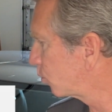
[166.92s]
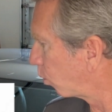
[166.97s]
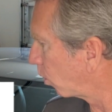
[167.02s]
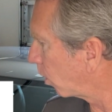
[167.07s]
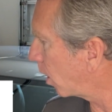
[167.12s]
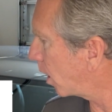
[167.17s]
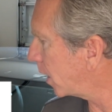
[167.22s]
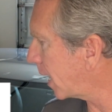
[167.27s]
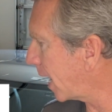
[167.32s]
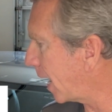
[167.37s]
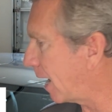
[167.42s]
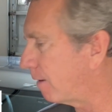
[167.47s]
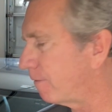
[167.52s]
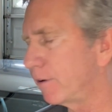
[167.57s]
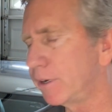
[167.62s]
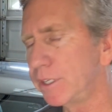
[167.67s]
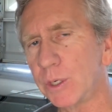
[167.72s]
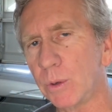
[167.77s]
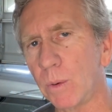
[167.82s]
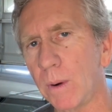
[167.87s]
were on
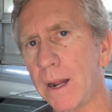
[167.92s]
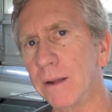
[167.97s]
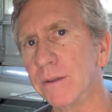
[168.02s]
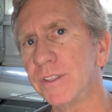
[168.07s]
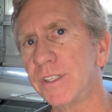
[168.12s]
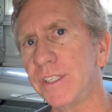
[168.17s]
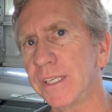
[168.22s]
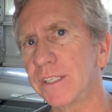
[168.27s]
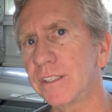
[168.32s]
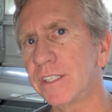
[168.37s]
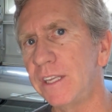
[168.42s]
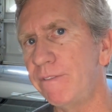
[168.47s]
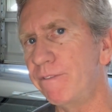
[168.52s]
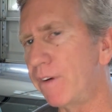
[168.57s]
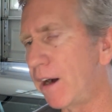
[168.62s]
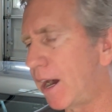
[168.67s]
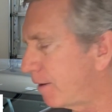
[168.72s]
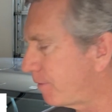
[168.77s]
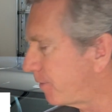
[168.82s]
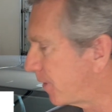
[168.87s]
average around
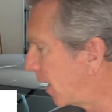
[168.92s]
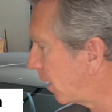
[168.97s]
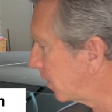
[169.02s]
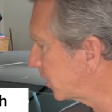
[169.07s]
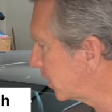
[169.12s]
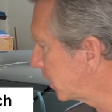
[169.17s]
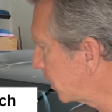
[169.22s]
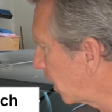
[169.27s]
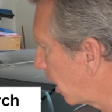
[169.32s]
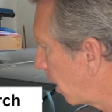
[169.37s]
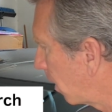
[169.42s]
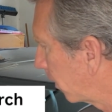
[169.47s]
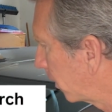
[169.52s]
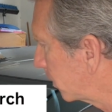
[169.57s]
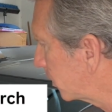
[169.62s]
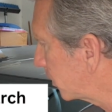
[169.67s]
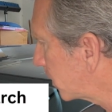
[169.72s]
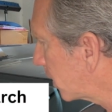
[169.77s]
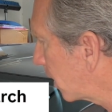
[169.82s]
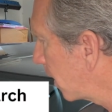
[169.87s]

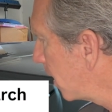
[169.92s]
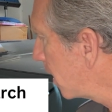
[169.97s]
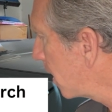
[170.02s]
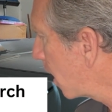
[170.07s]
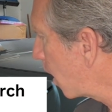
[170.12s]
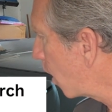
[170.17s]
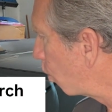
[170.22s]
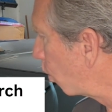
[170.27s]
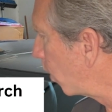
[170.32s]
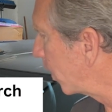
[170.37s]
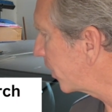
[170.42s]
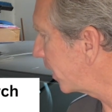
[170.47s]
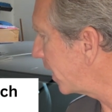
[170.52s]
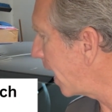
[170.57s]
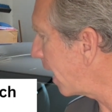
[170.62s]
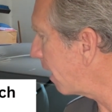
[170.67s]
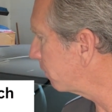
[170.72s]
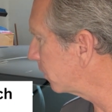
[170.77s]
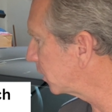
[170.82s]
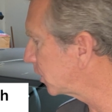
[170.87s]
$65,000 with an
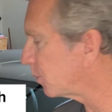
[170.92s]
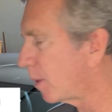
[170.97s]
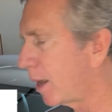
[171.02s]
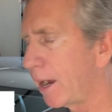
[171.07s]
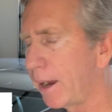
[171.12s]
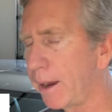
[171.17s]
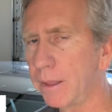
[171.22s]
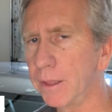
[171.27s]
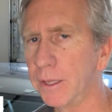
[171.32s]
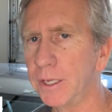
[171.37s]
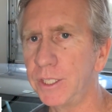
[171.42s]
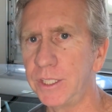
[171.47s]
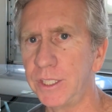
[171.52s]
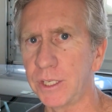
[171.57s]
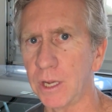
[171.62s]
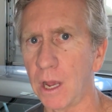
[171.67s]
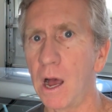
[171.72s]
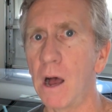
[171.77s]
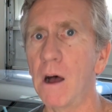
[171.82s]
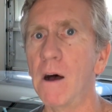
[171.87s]
average mileage
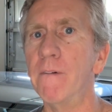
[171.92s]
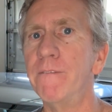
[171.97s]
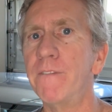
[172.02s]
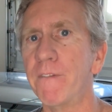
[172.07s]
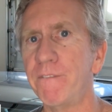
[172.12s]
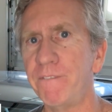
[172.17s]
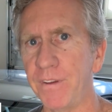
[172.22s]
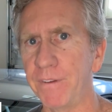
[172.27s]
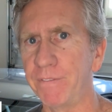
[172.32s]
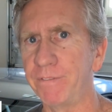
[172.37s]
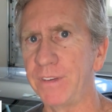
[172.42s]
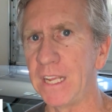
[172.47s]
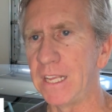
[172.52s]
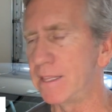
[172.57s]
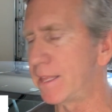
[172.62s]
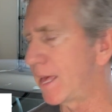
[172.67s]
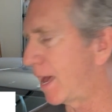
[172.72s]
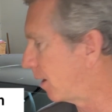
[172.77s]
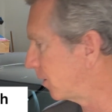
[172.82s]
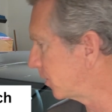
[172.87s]
of
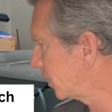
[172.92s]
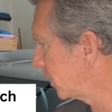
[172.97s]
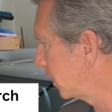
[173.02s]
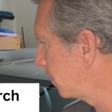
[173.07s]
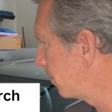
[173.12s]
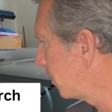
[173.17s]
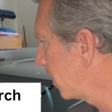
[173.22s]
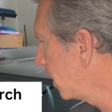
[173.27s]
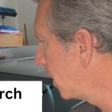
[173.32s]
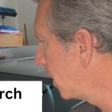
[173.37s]
50,000.